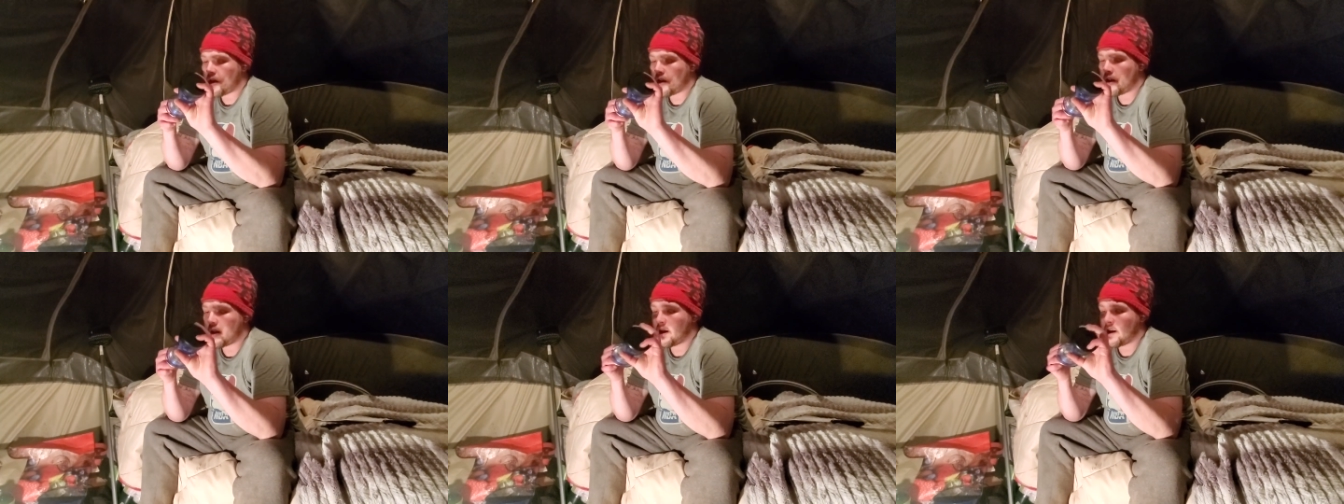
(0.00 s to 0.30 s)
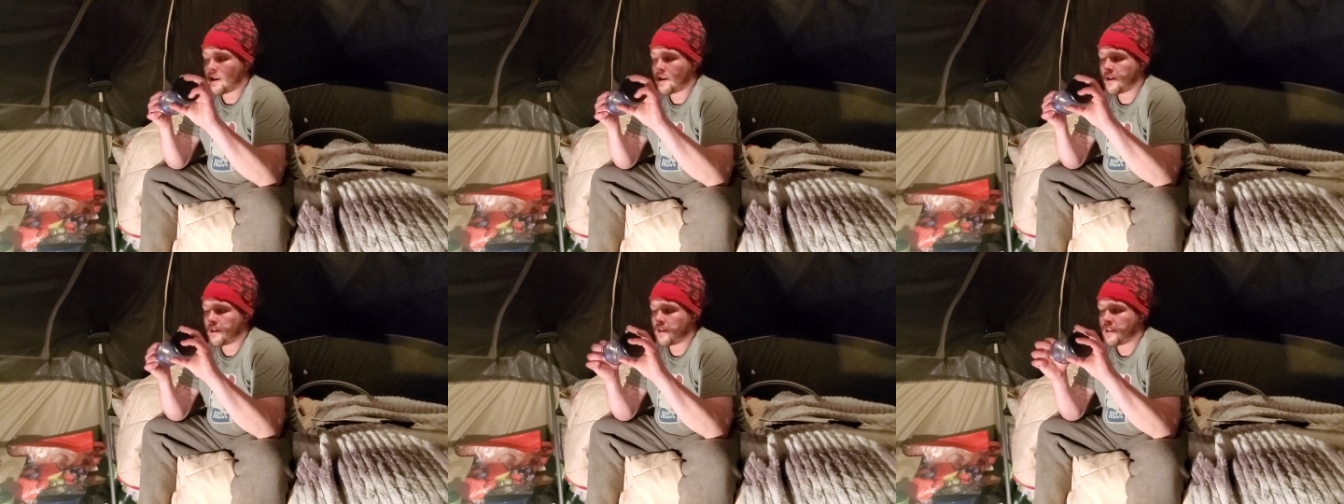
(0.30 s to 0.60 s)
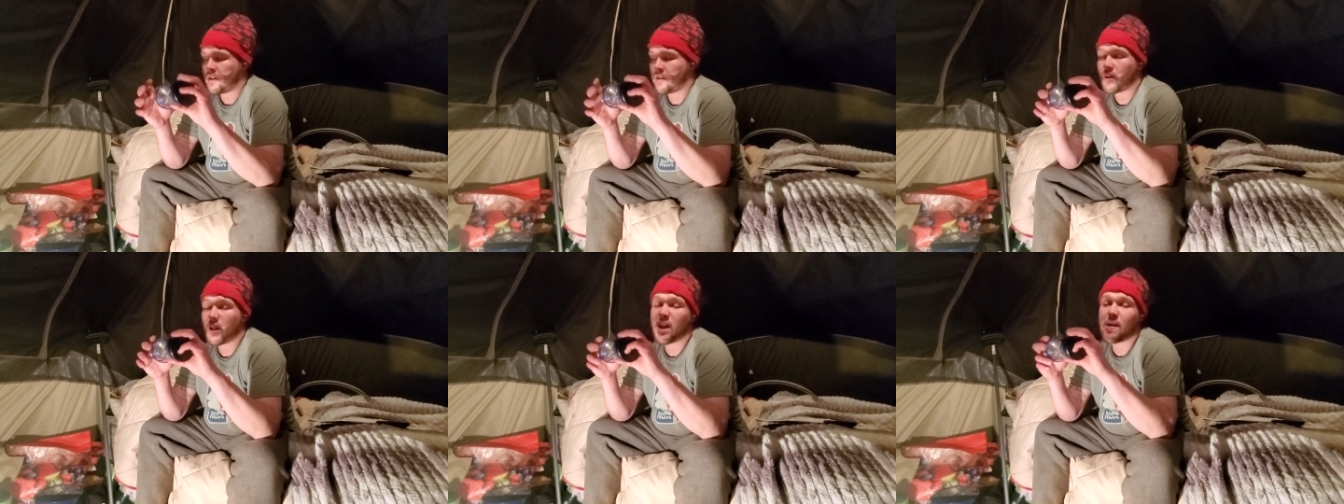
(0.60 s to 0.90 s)
uh,
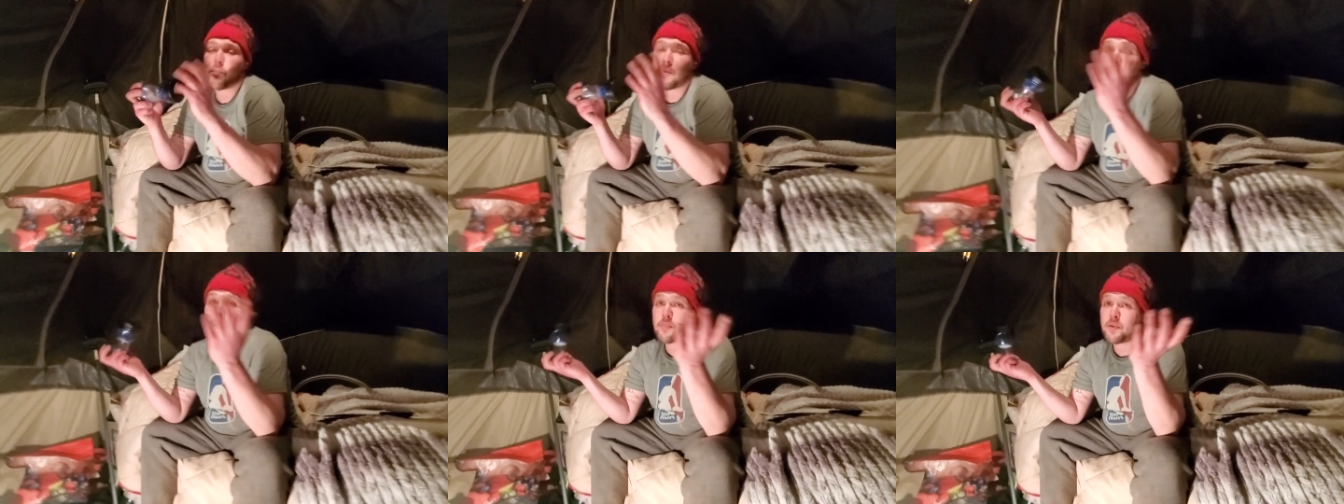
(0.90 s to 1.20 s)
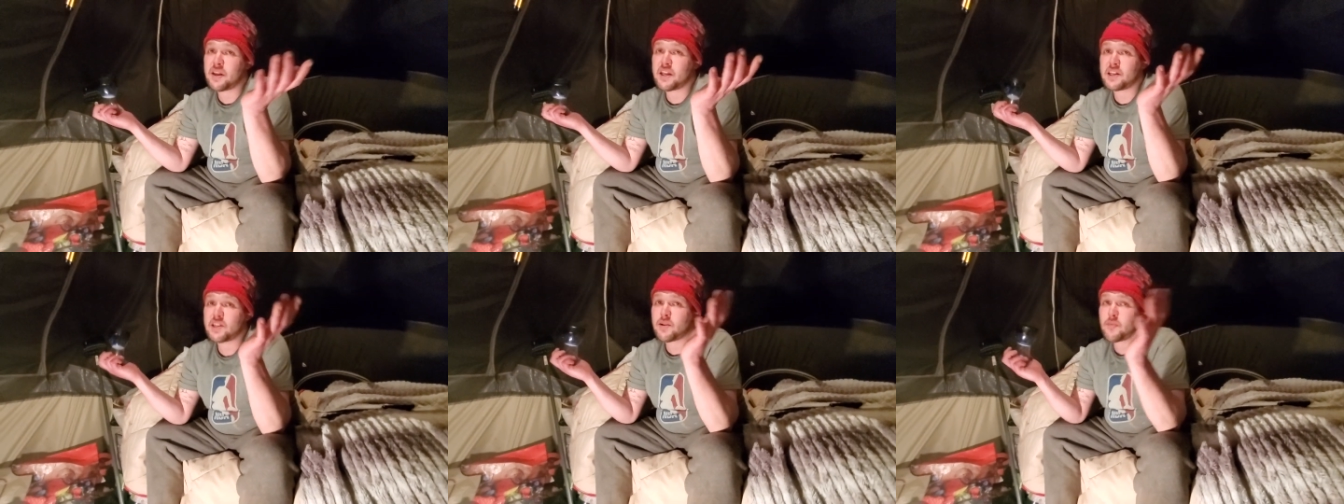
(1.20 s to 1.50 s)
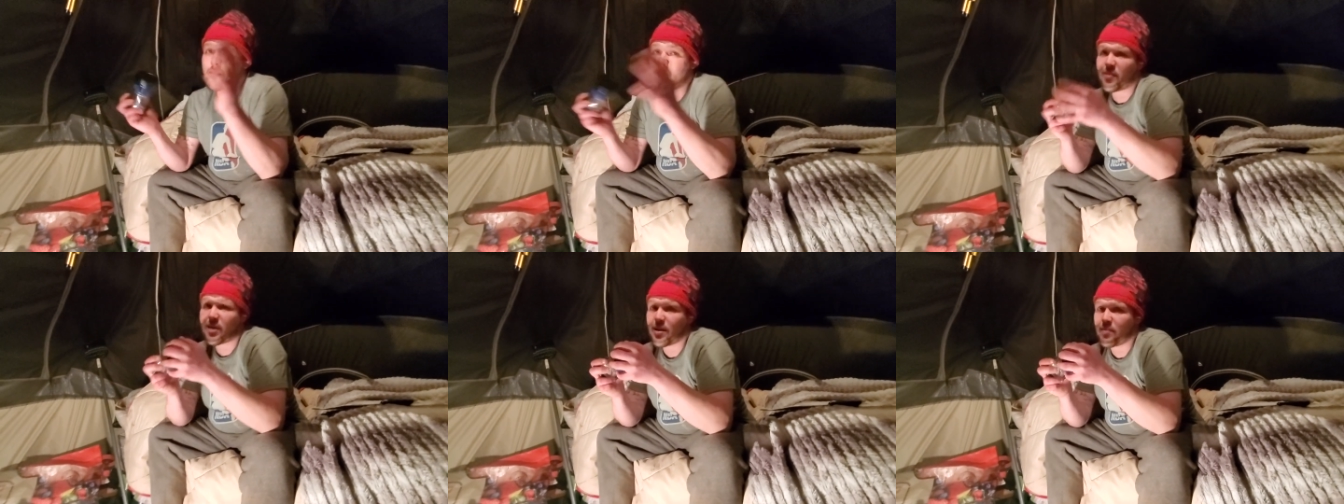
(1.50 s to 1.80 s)
it, it might be,
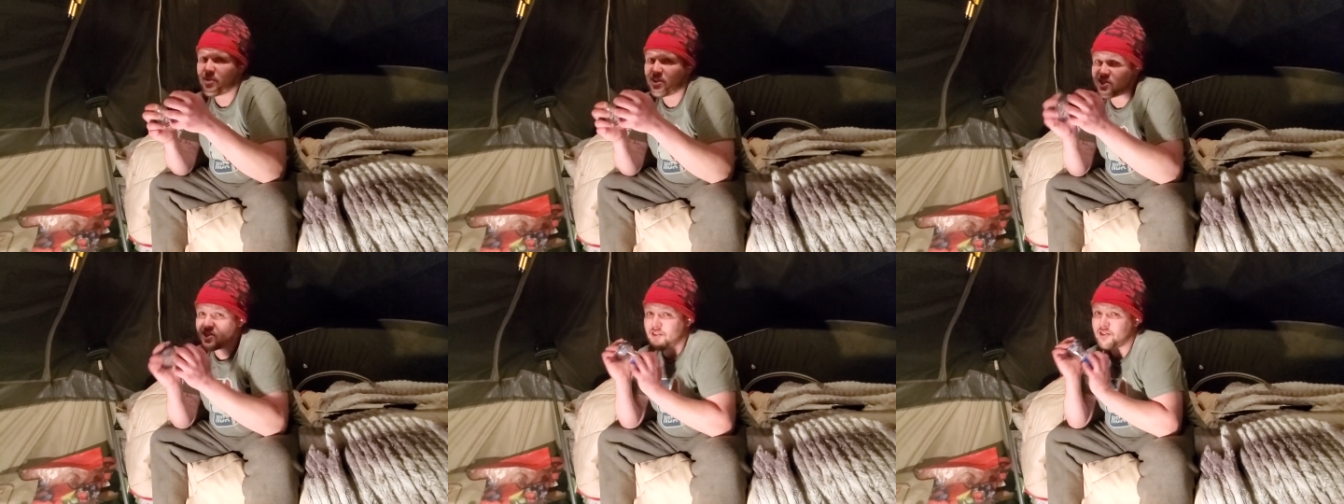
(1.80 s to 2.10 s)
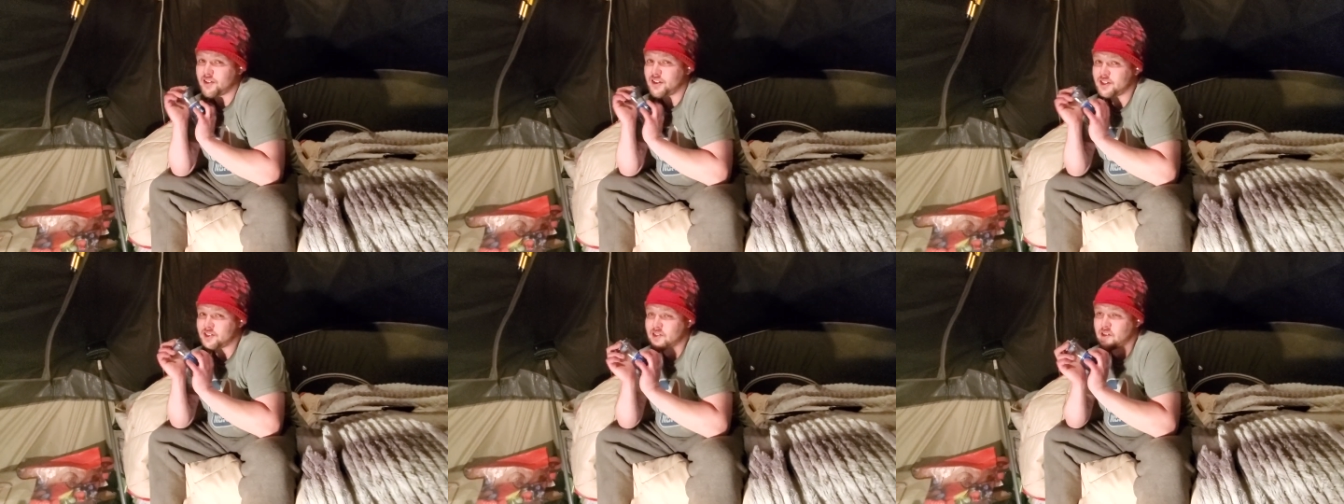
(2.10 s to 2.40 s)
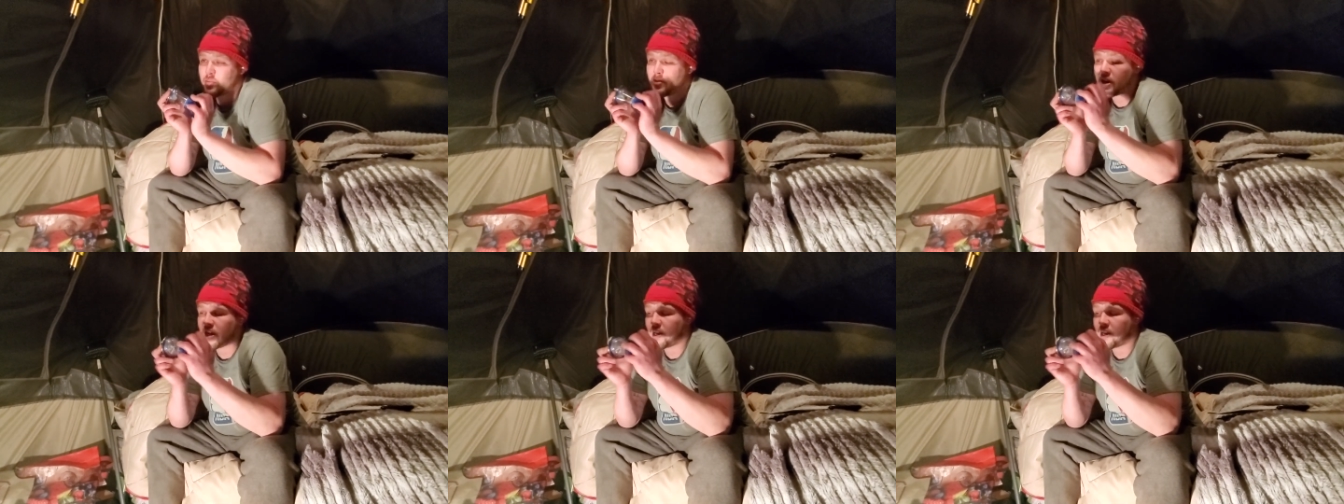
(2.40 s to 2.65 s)
it might be silly to some